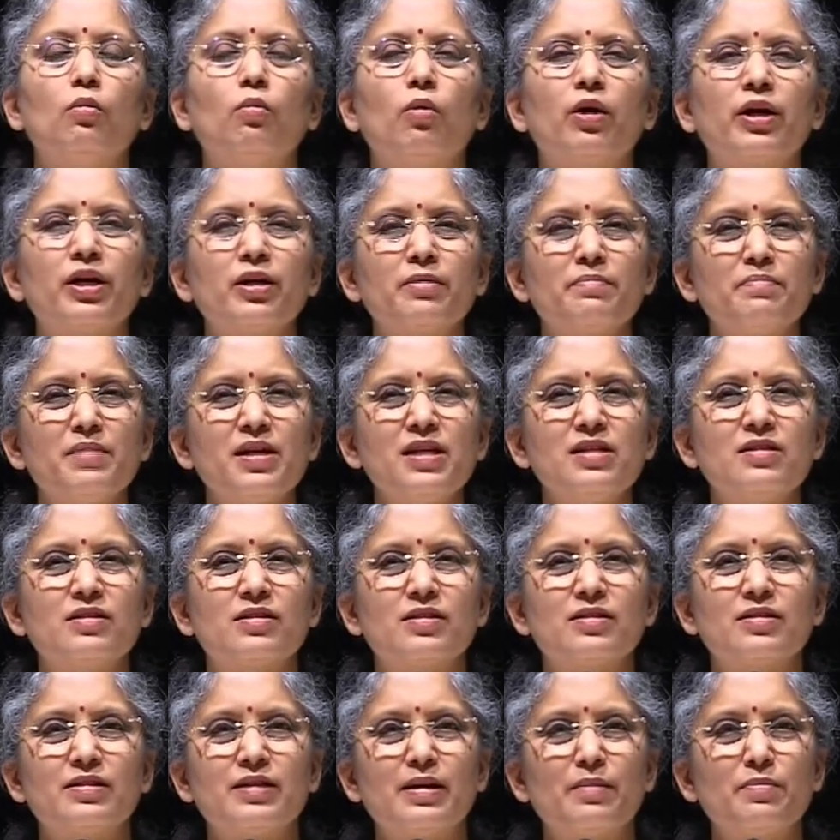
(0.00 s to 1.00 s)
What it
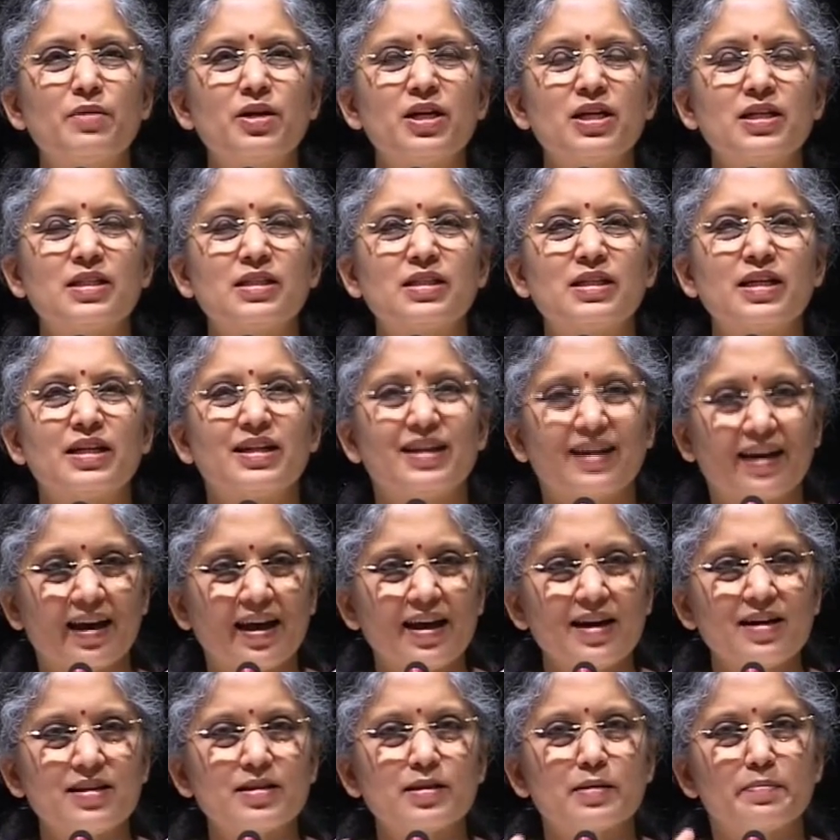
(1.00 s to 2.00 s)
means is demonic state,
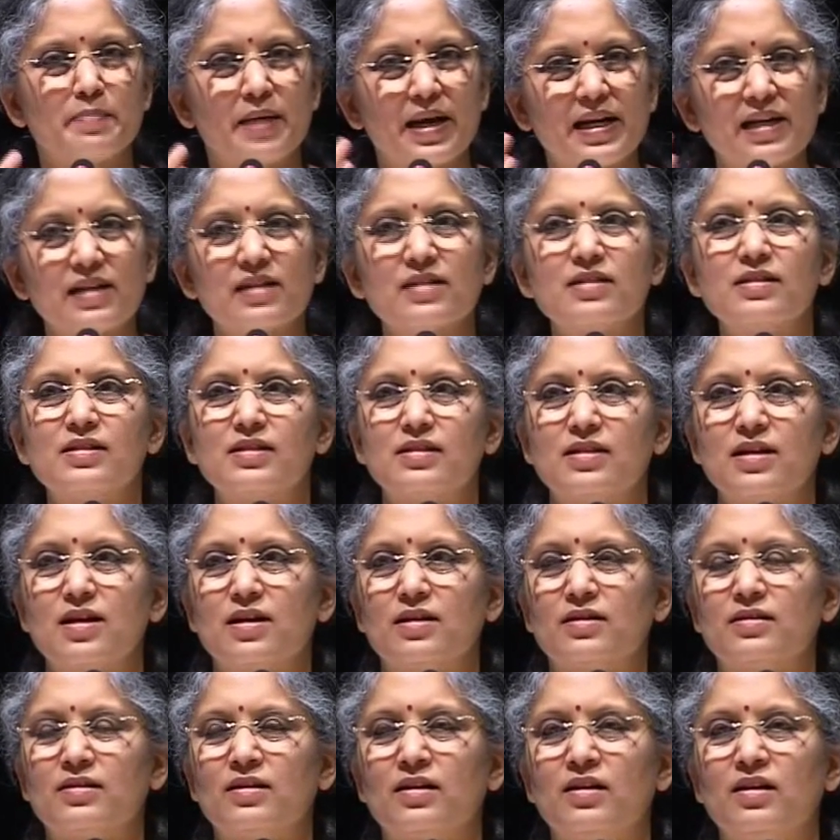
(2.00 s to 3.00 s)
again, is a mental
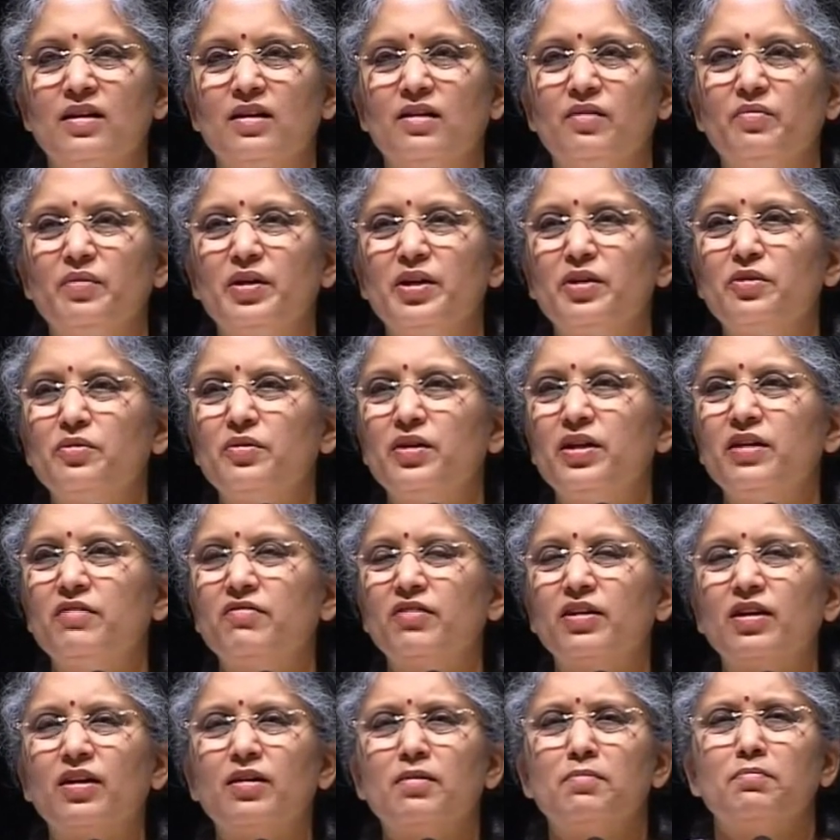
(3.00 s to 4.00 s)
state where you
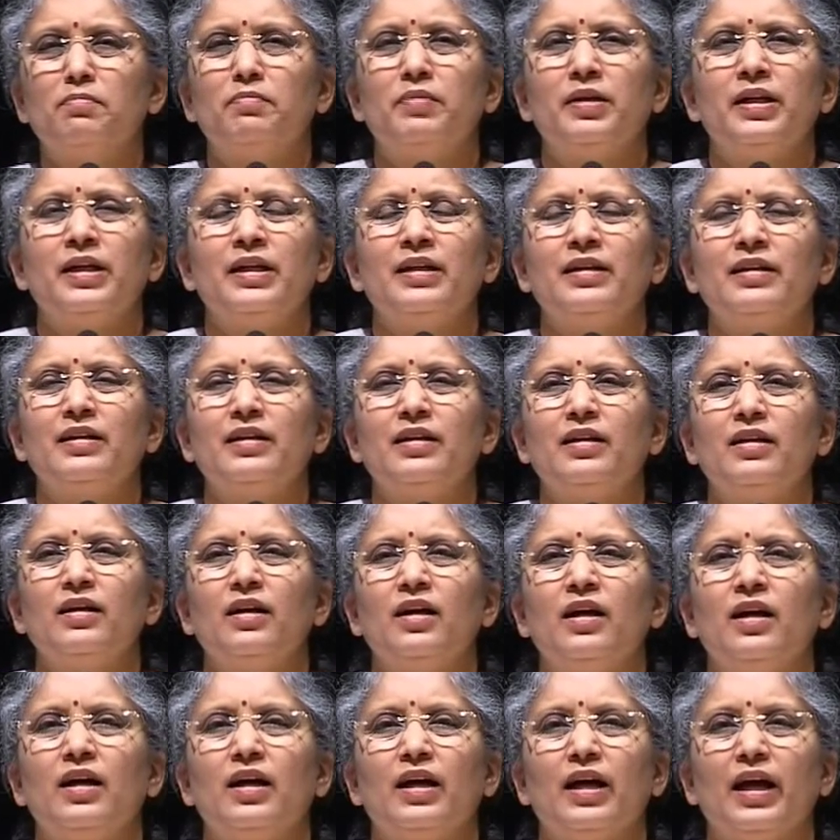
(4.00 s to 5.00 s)
live a
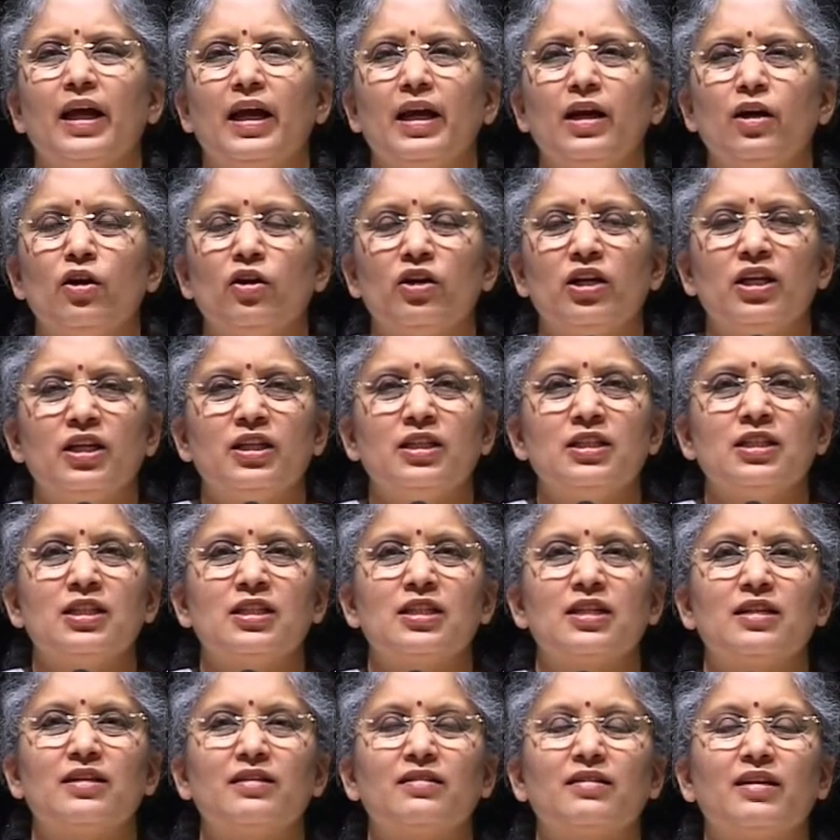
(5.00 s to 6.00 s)
completely
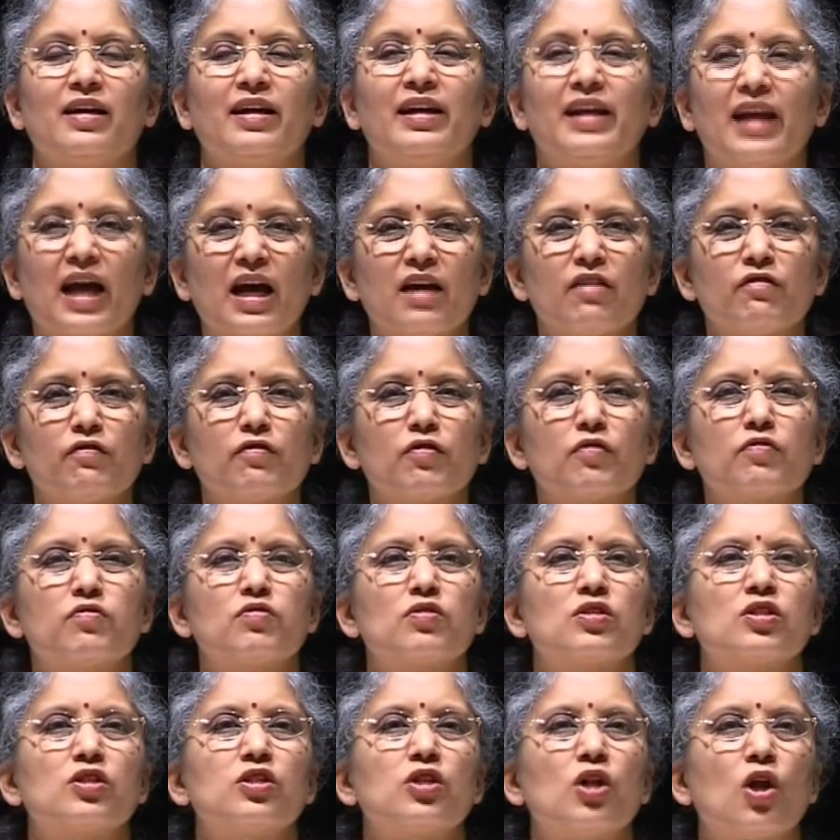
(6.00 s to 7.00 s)
indolent, a life of
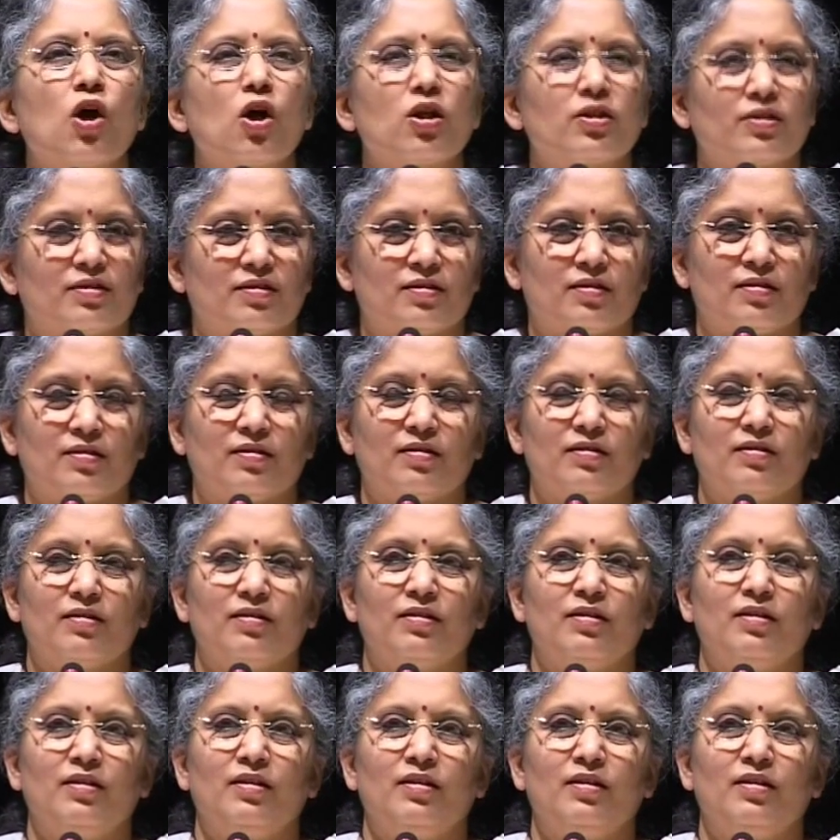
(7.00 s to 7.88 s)
sloth,